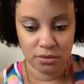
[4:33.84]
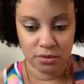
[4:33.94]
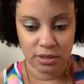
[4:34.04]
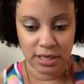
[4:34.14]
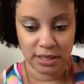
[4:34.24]

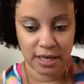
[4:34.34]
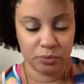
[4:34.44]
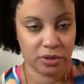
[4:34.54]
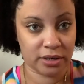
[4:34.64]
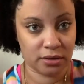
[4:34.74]
and then
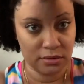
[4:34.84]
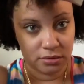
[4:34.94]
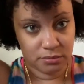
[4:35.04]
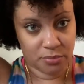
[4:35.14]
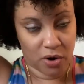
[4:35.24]
we're gonna
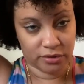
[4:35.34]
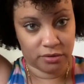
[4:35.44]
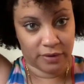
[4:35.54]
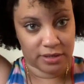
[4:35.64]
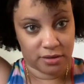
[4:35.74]
part the
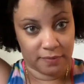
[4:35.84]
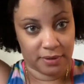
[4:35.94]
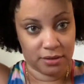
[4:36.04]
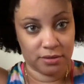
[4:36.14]
rest of it.